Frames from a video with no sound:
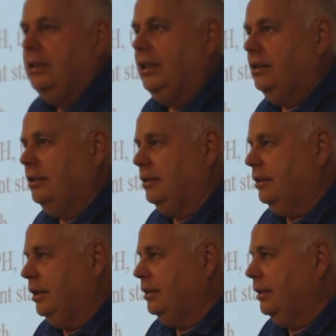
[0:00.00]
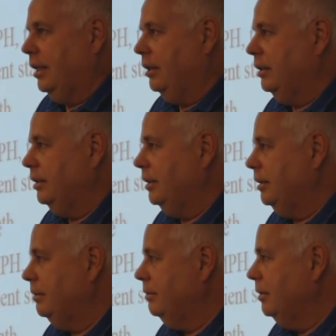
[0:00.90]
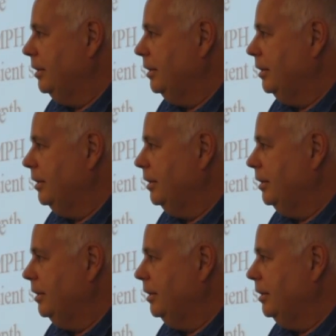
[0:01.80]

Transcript: it's down on the